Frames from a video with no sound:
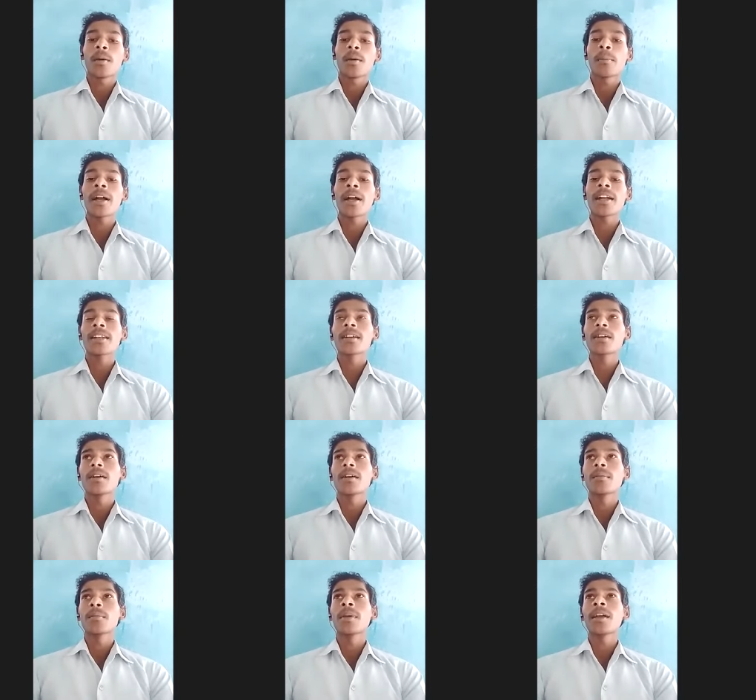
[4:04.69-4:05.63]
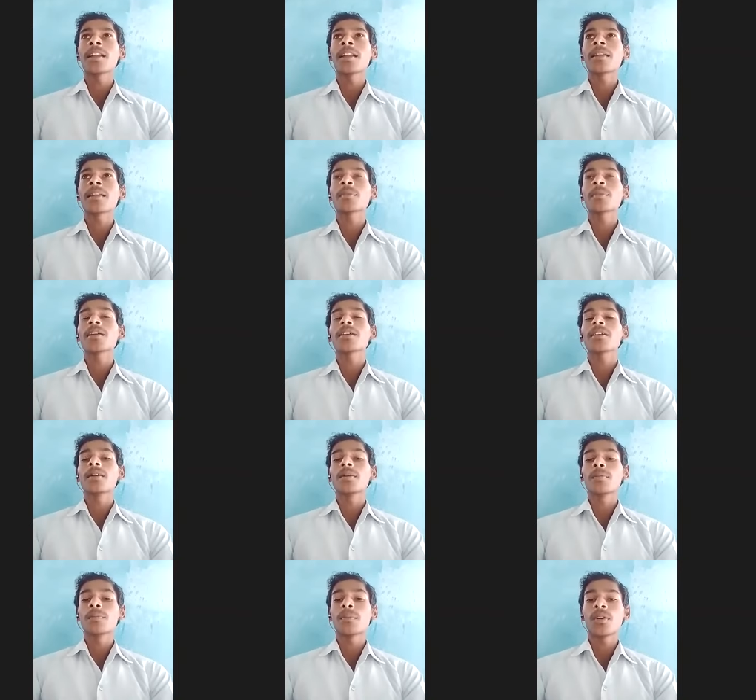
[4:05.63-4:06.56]
But when we
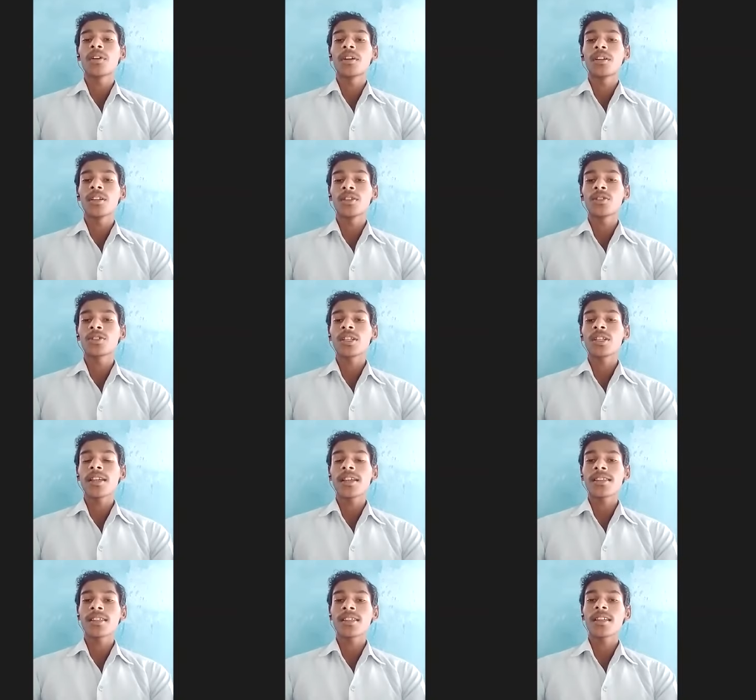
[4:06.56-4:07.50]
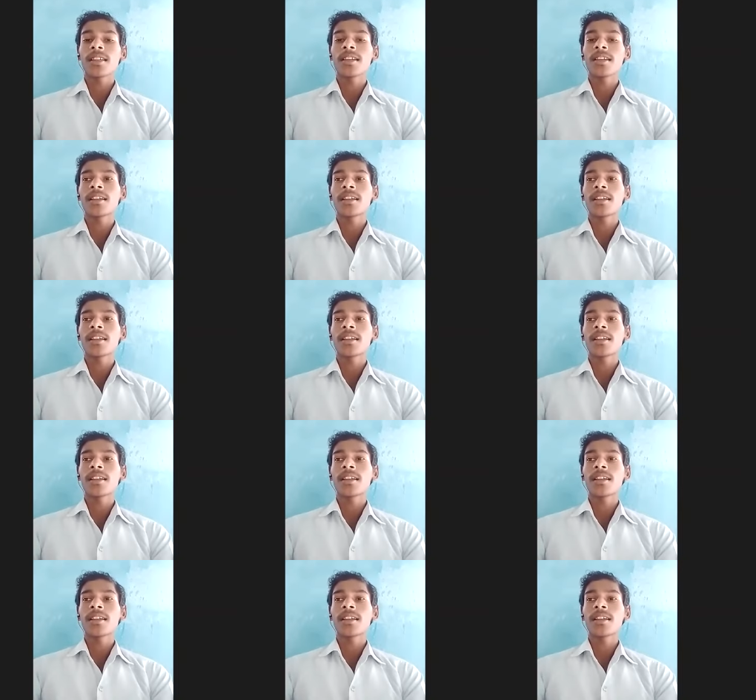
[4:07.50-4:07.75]
use AC,